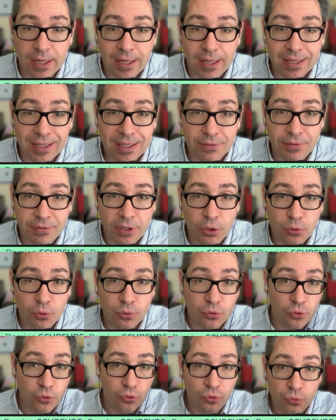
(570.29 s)
giving
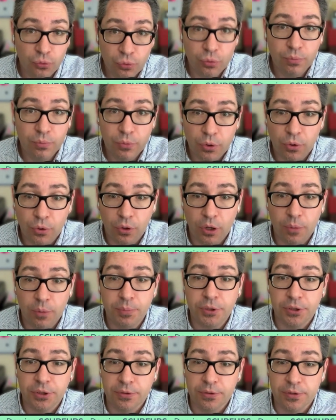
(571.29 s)
you 2 more
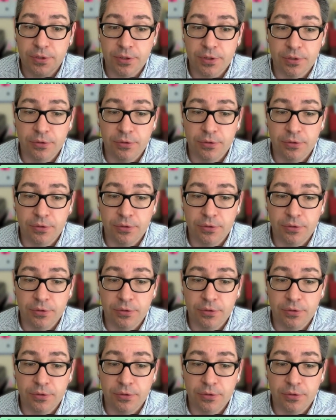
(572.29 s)
options.